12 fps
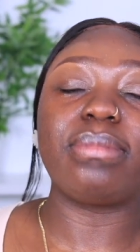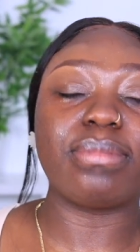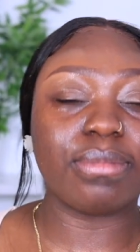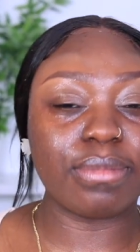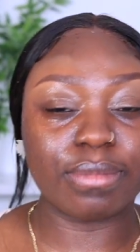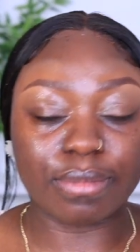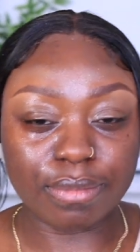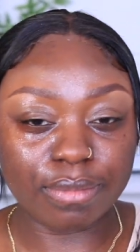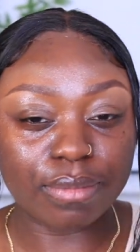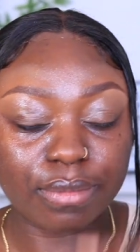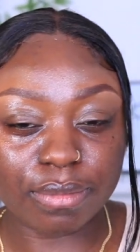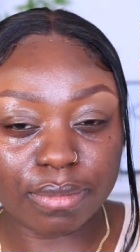Mmm
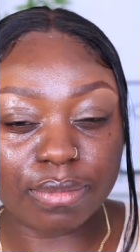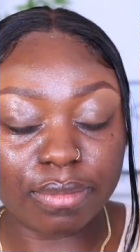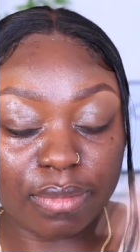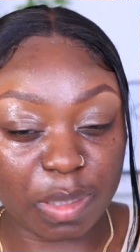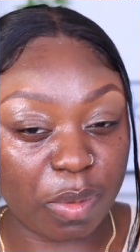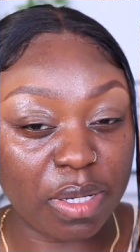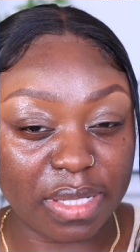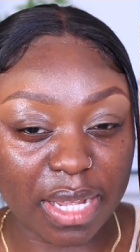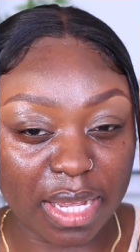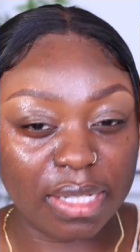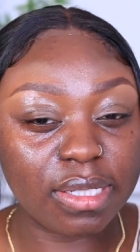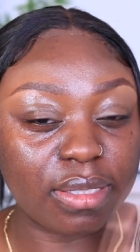smells
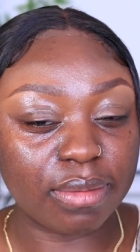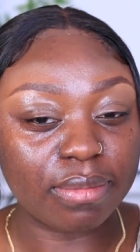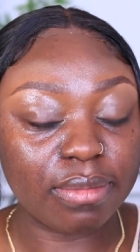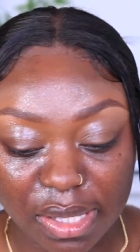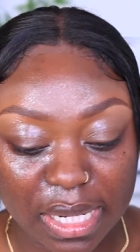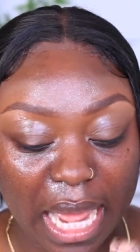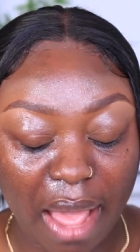nice. doesn't